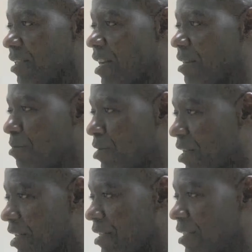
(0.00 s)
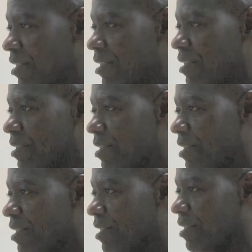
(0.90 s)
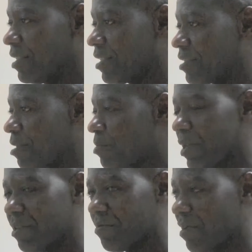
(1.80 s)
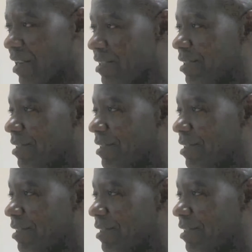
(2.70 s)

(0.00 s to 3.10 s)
they get the money, and then they don't pay their rent,